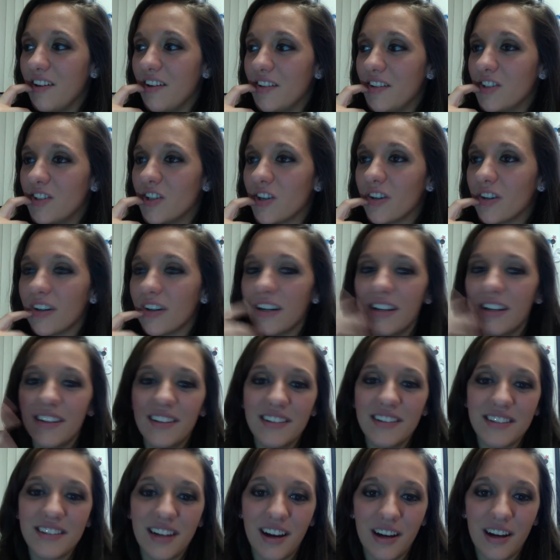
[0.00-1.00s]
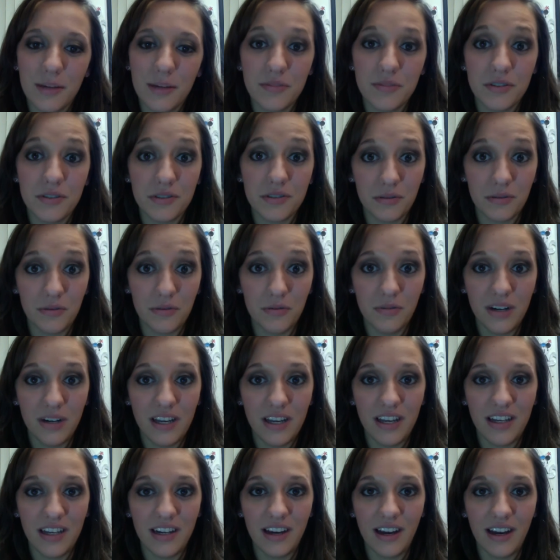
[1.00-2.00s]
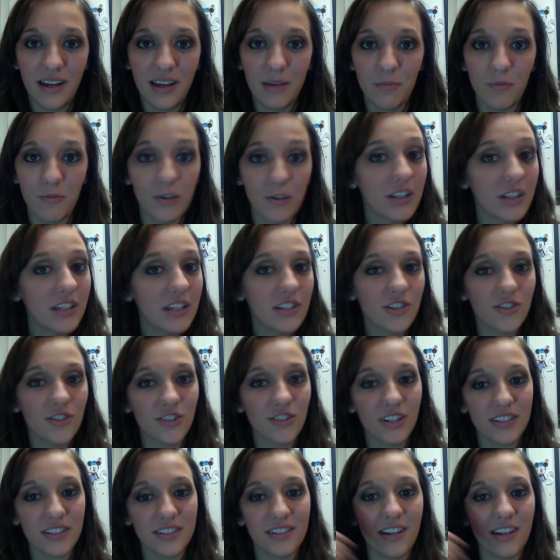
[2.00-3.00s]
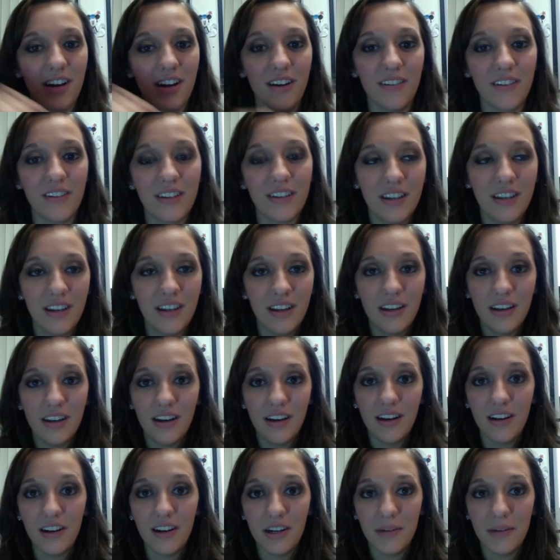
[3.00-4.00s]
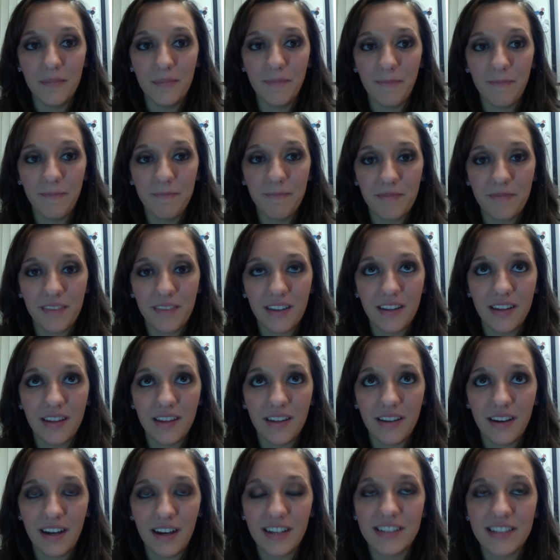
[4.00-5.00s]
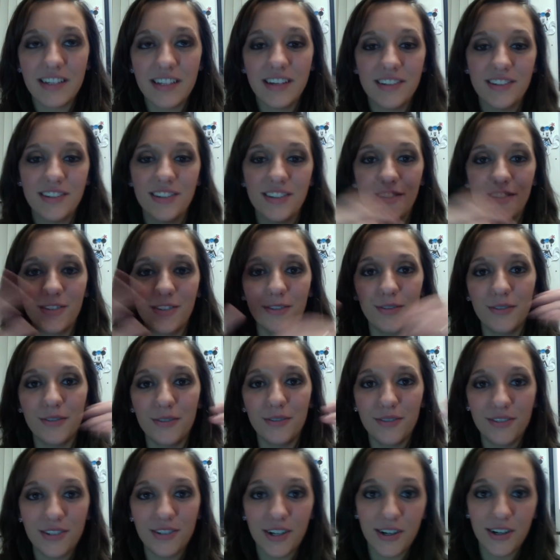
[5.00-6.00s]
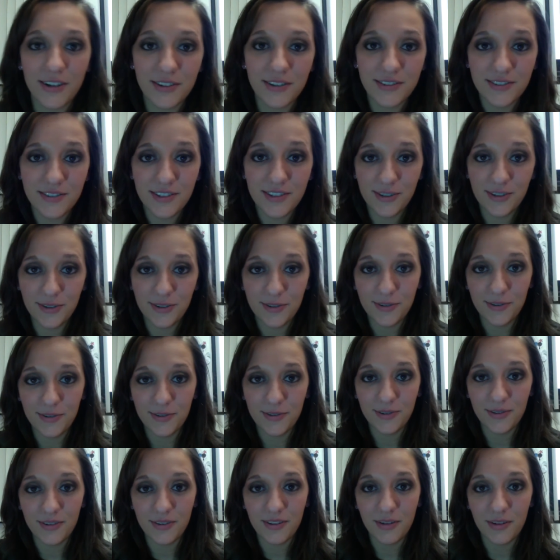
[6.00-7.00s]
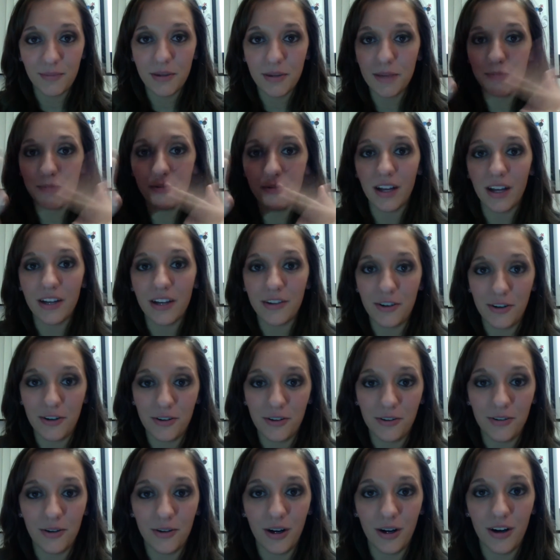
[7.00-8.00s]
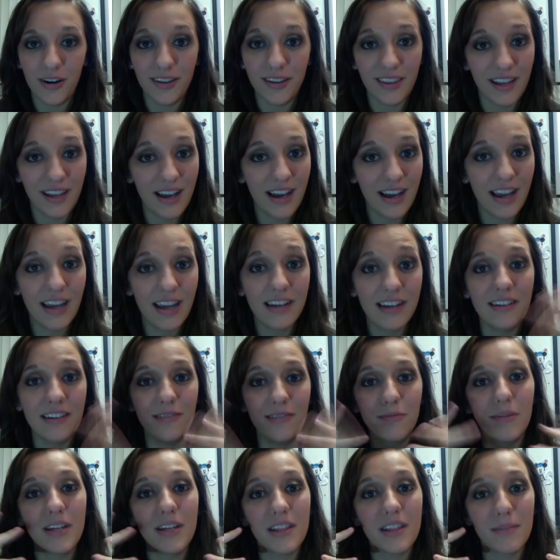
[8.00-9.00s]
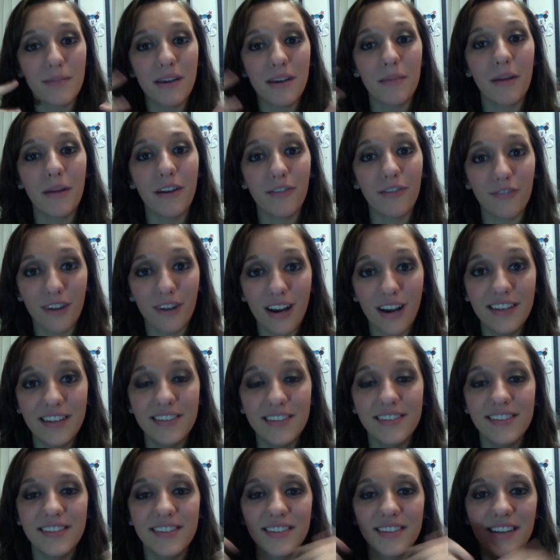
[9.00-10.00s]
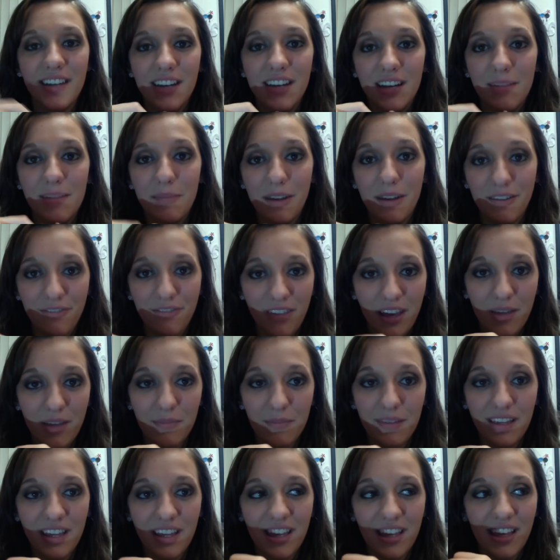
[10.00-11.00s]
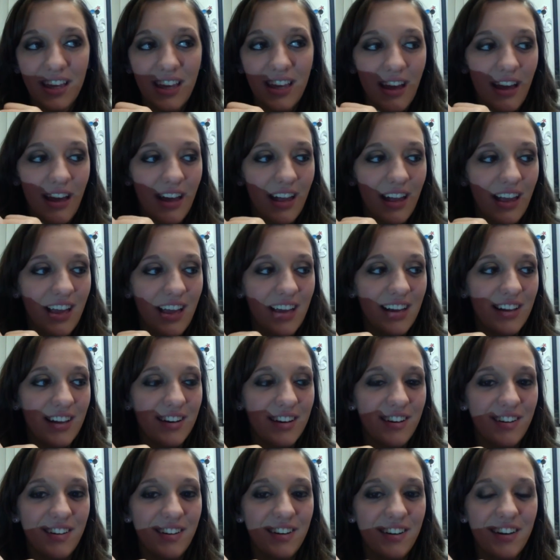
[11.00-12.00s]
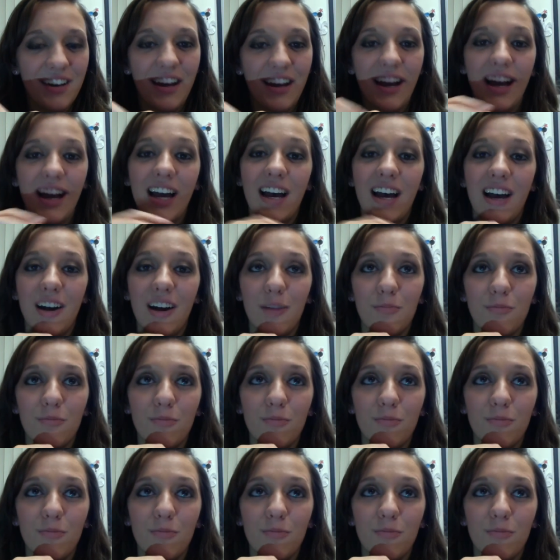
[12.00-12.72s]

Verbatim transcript: during the times when I'm really stressed out, um, I tend to turn to the people I know online and with me, my friends, my family, and um,